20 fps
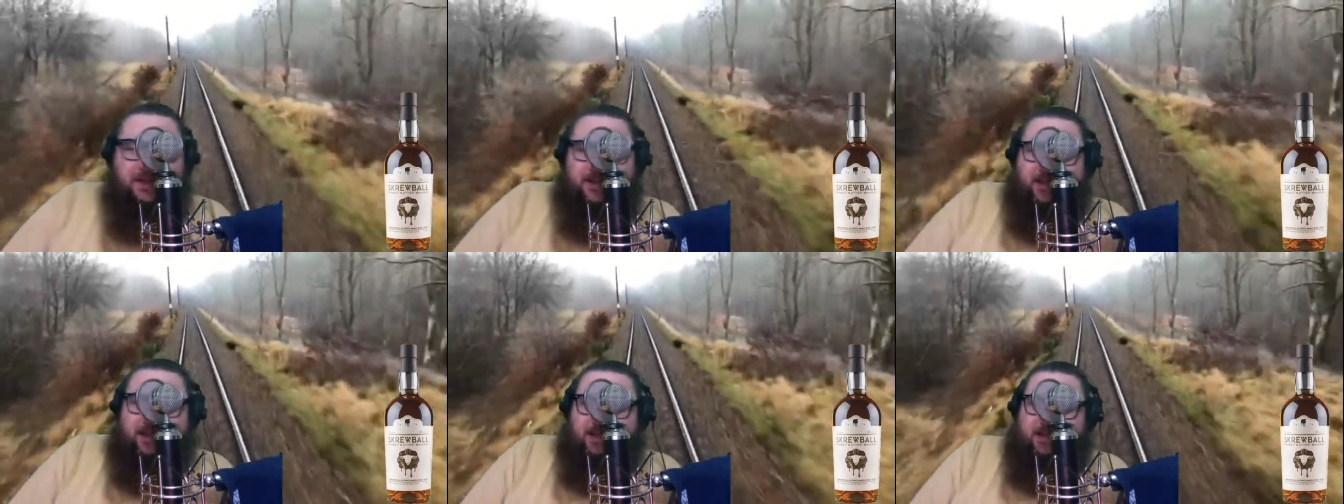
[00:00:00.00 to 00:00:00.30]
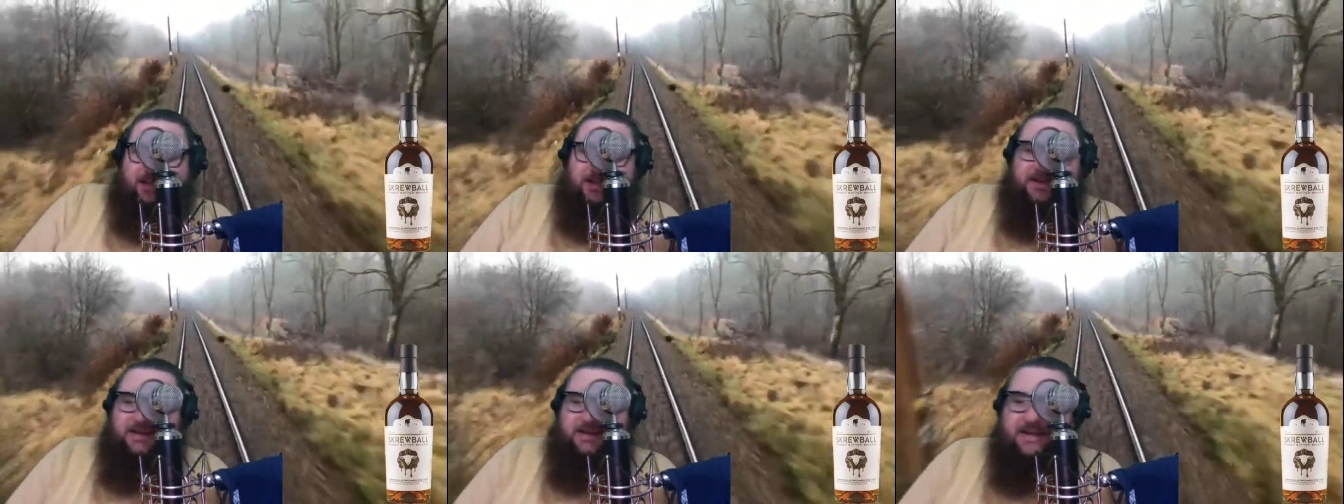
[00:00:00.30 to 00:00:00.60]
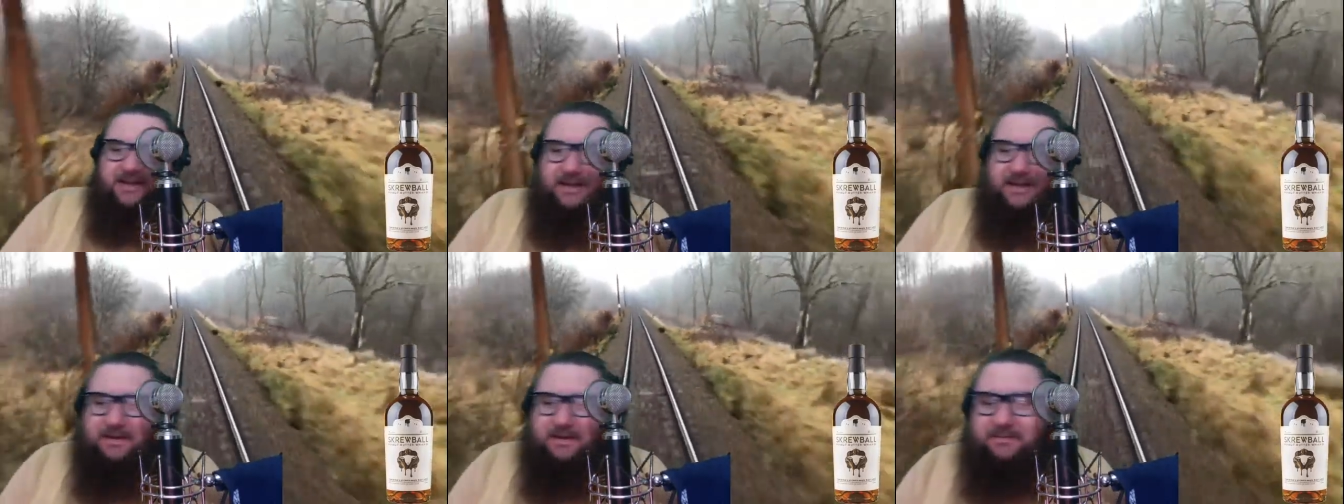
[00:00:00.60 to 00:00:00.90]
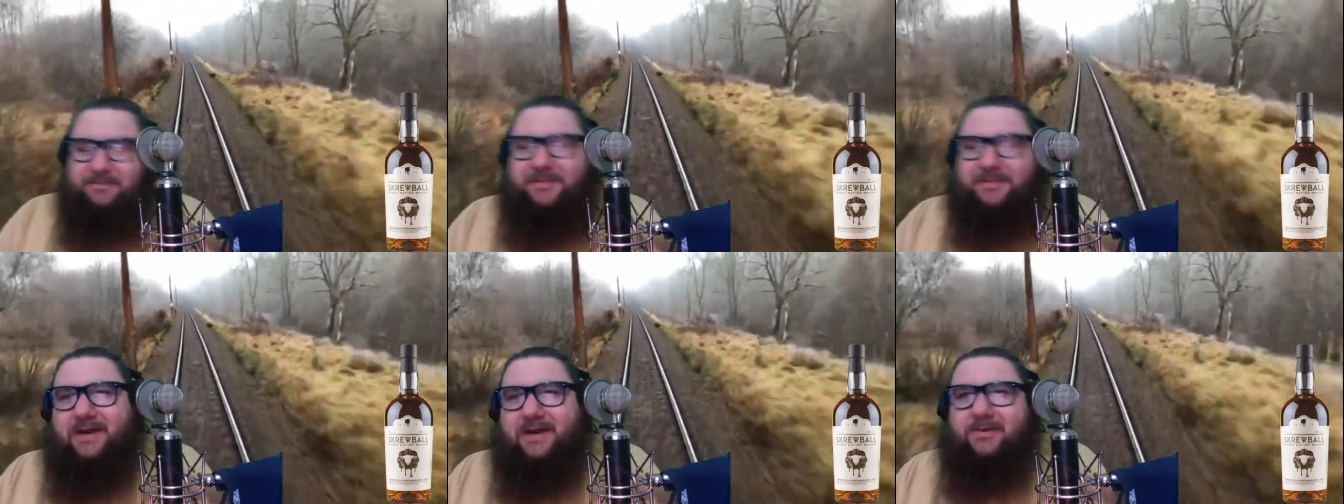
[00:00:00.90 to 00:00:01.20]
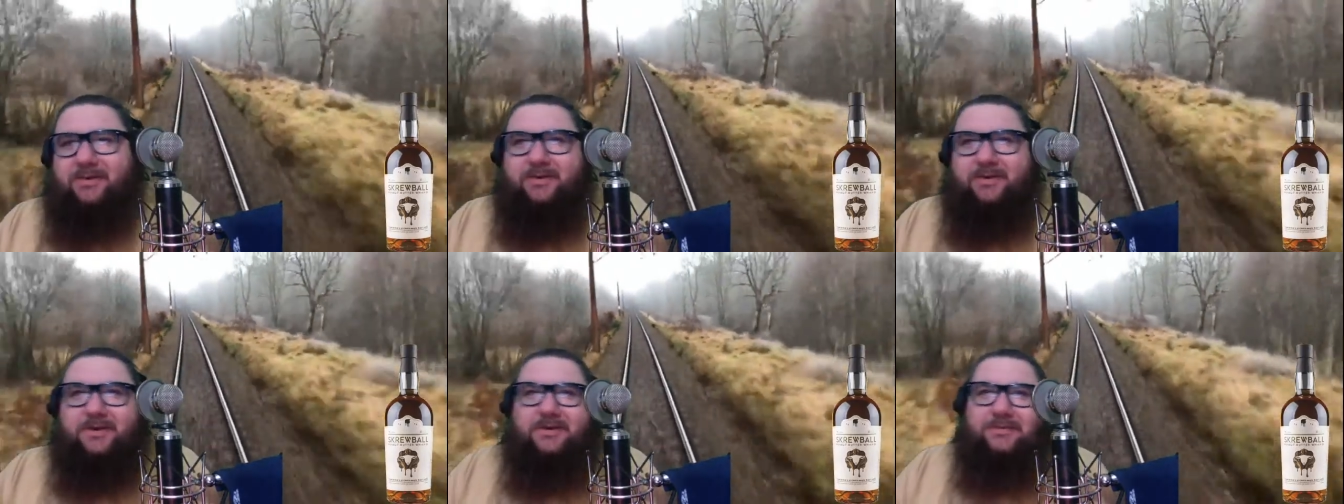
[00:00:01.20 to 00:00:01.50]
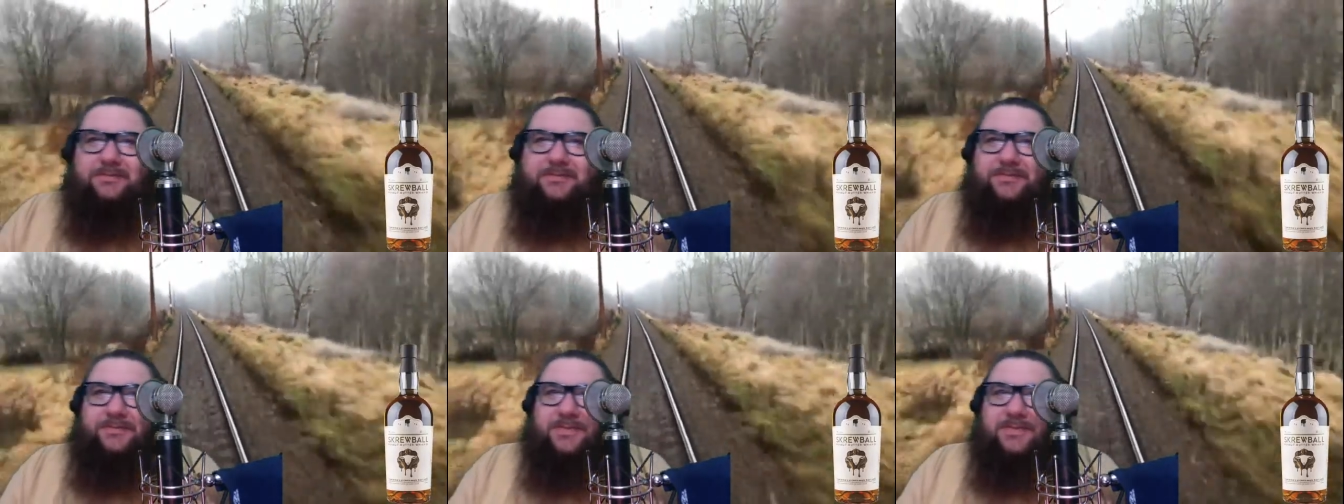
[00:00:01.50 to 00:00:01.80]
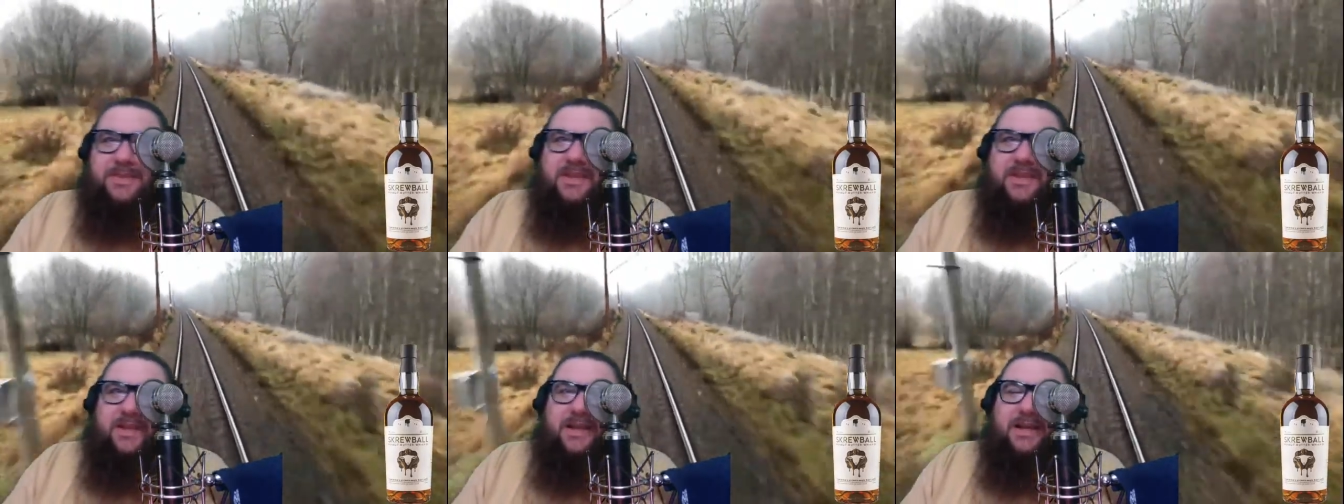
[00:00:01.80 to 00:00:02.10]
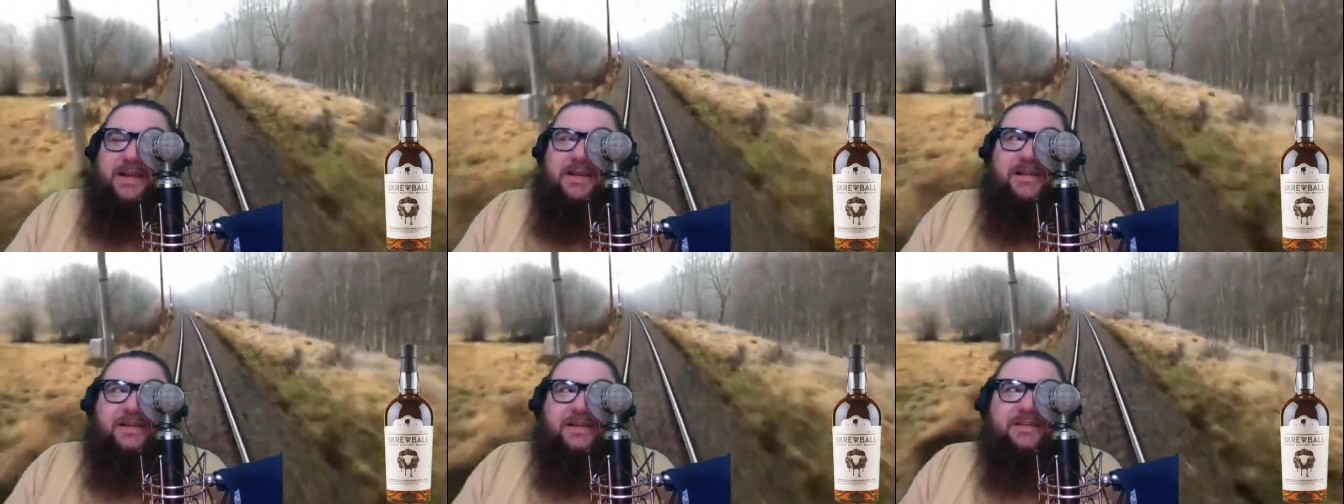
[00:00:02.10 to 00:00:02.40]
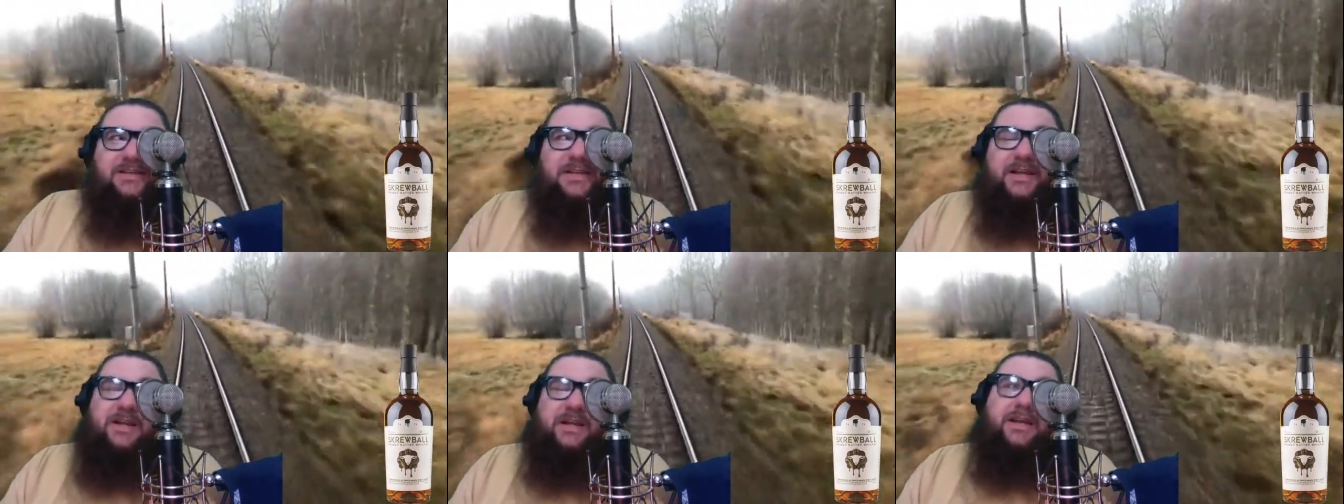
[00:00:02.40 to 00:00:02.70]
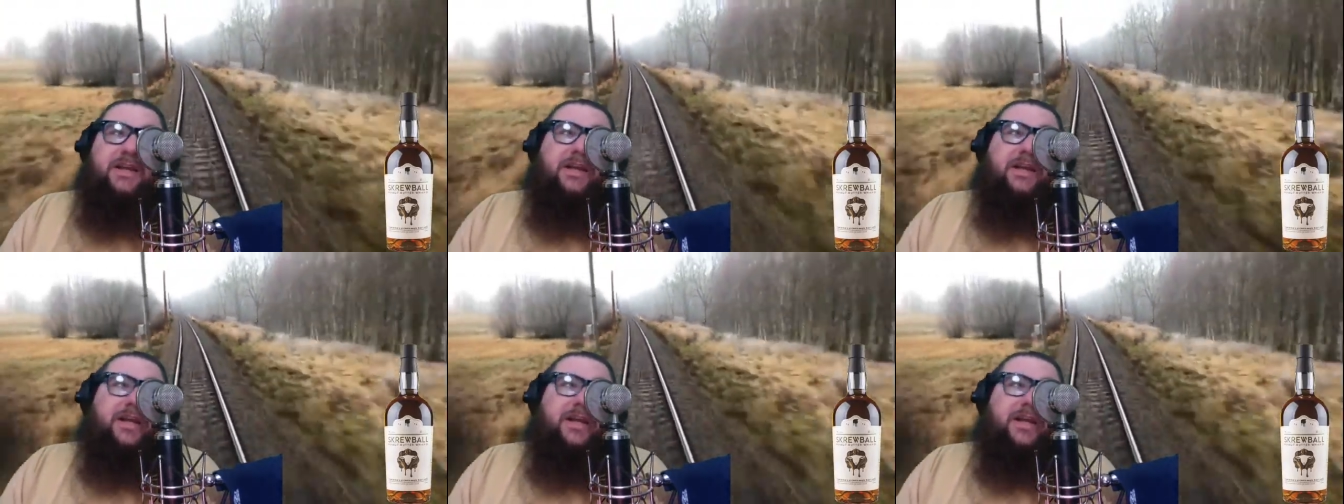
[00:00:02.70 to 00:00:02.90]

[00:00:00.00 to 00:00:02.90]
And I don't know. Yeah.